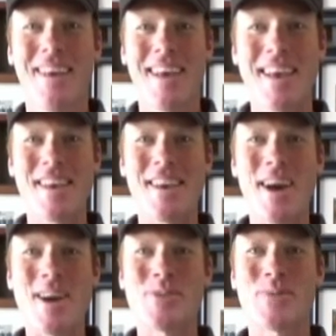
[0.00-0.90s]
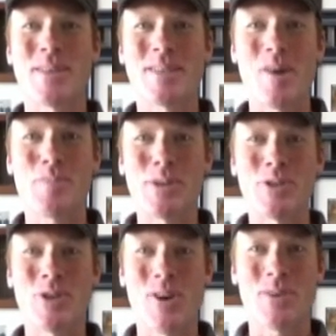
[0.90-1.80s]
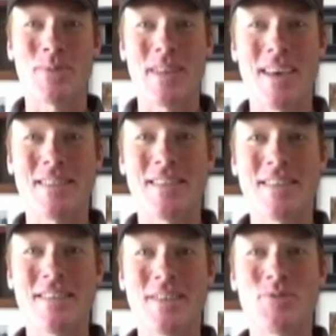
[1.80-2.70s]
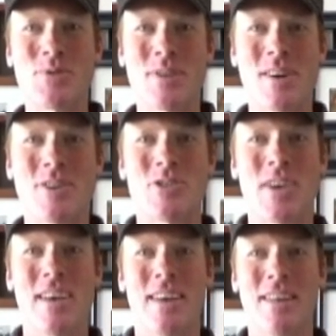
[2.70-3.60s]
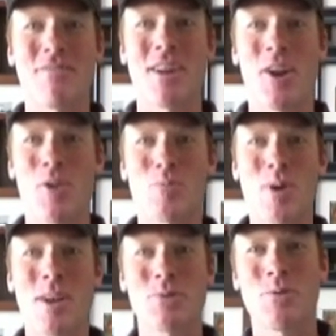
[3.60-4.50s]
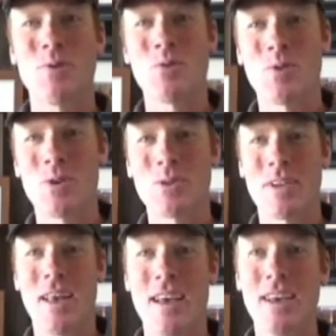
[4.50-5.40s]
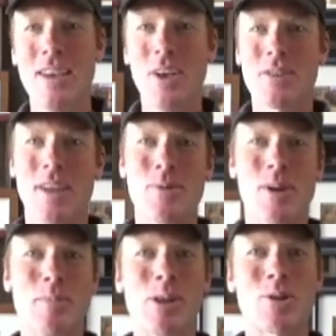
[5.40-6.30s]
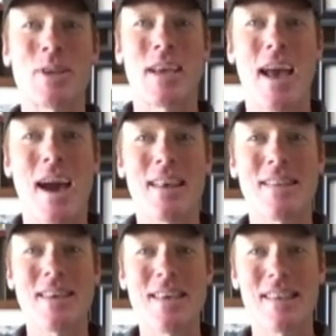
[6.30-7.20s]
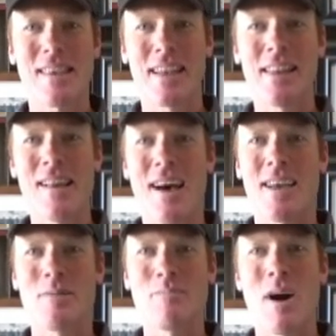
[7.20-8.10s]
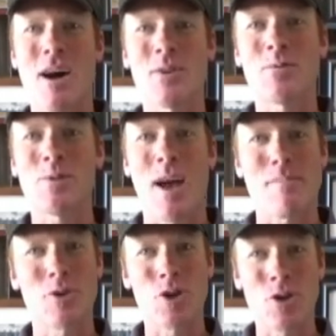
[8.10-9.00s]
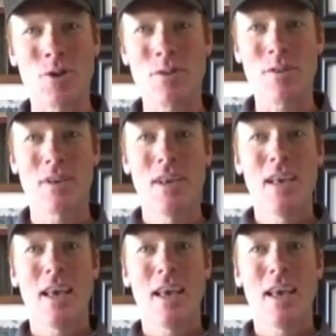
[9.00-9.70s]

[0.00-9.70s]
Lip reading: Hey guys, what's up? It's Sean with STC Dressage, and I've got another product review for you today. Today we're going to be looking at the Thinline Monoflap Girth.